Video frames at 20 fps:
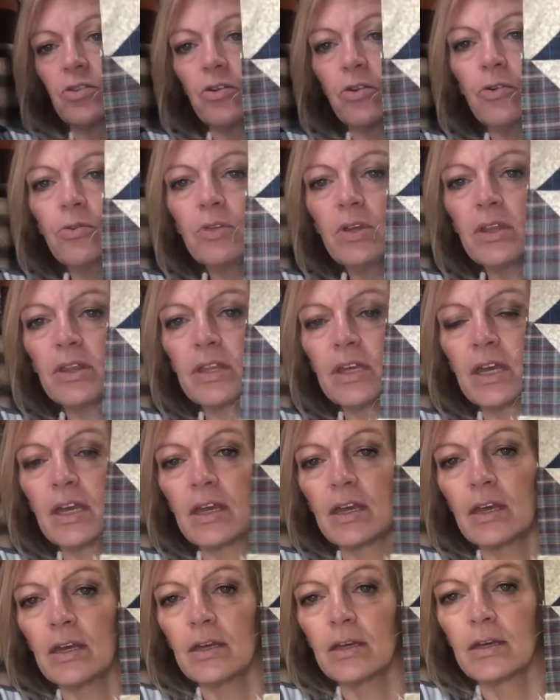the only
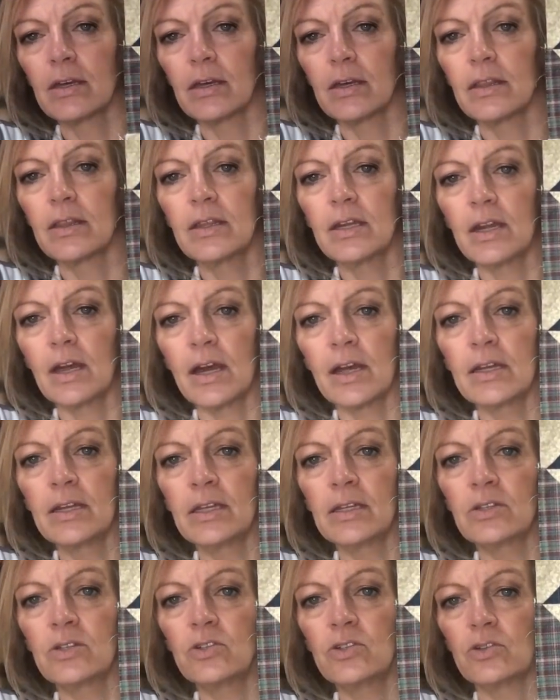thing that I
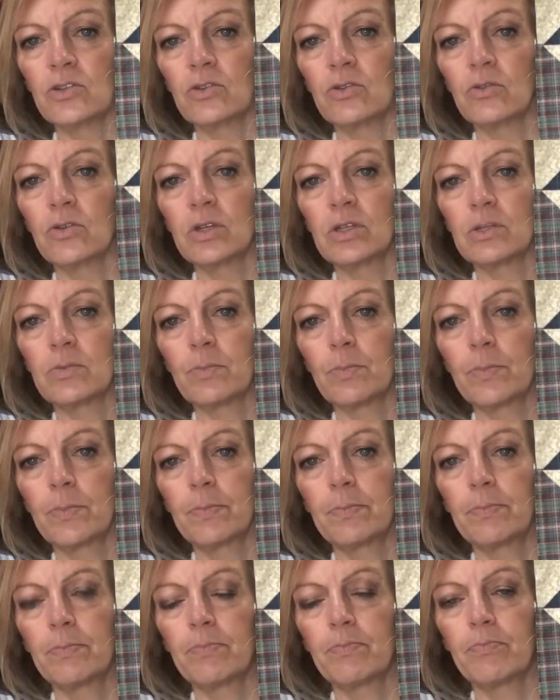need to do is
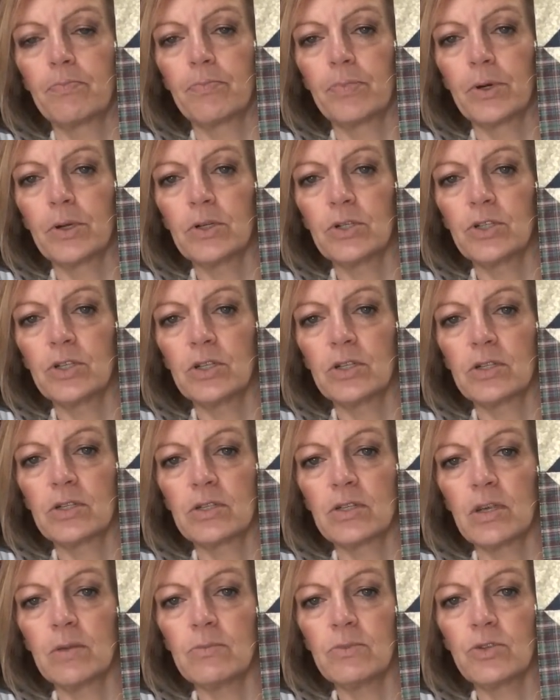purchase
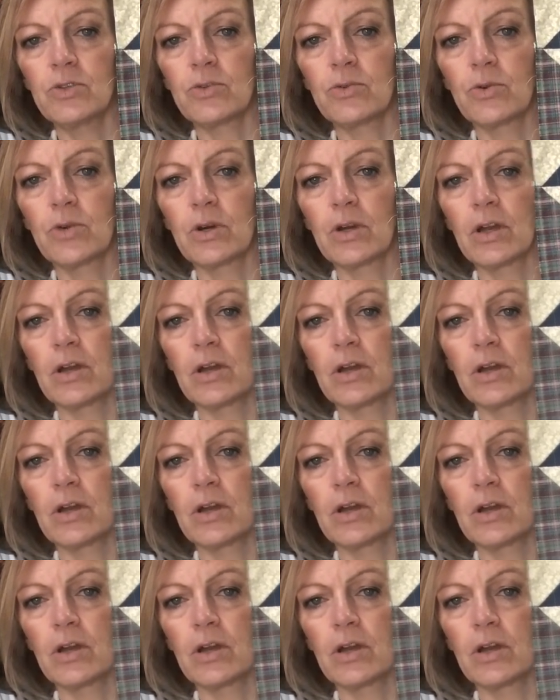some sort